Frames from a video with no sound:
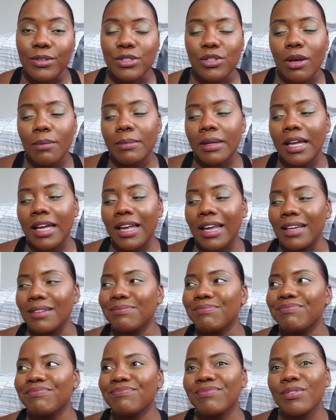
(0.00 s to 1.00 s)
So I'm like,
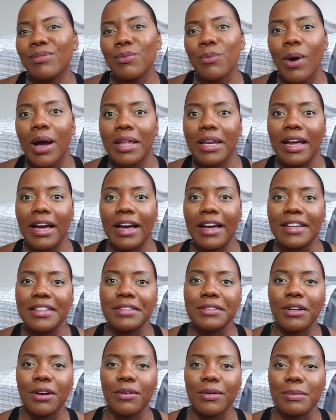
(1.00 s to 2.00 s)
why not?
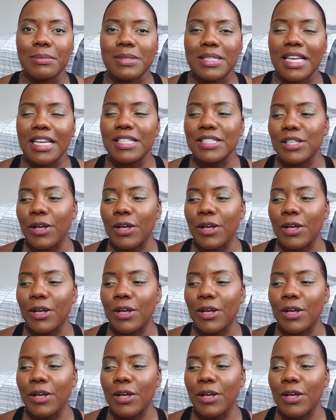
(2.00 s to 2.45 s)
You know what I'm saying?